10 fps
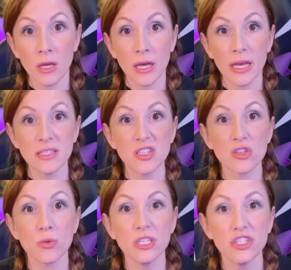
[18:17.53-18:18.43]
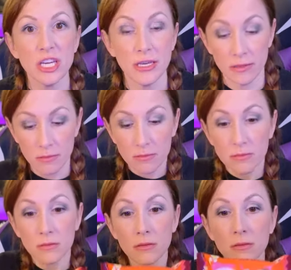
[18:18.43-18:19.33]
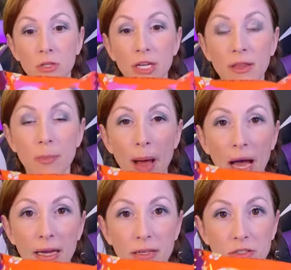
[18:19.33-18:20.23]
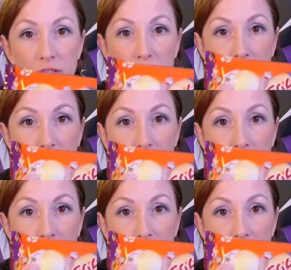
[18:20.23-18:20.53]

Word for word: It's squishy. Look in the package.